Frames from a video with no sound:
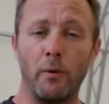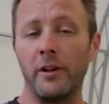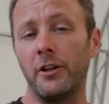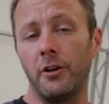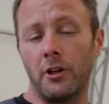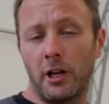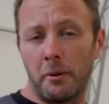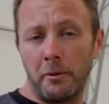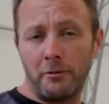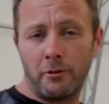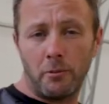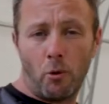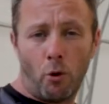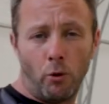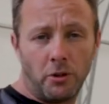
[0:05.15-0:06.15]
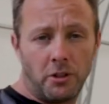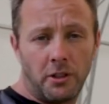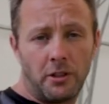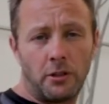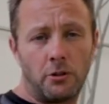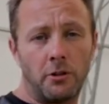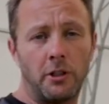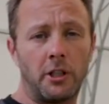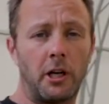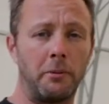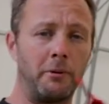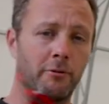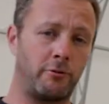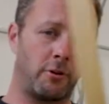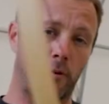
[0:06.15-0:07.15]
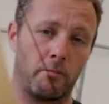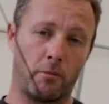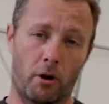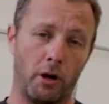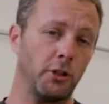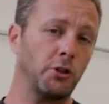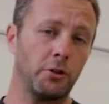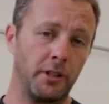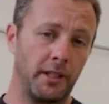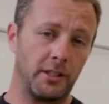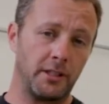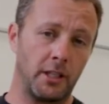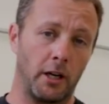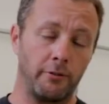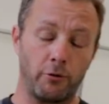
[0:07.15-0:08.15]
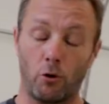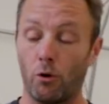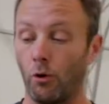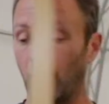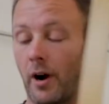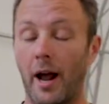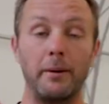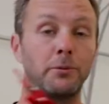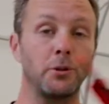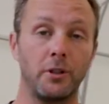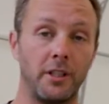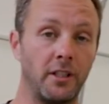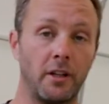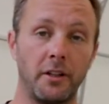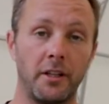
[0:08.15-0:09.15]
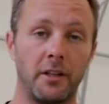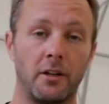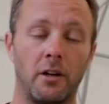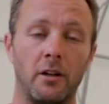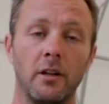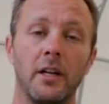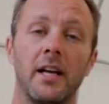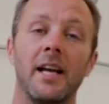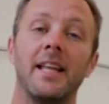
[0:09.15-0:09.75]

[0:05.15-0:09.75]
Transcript: Whether you're coming from horses or you're coming from archery itself or absolutely nothing at all,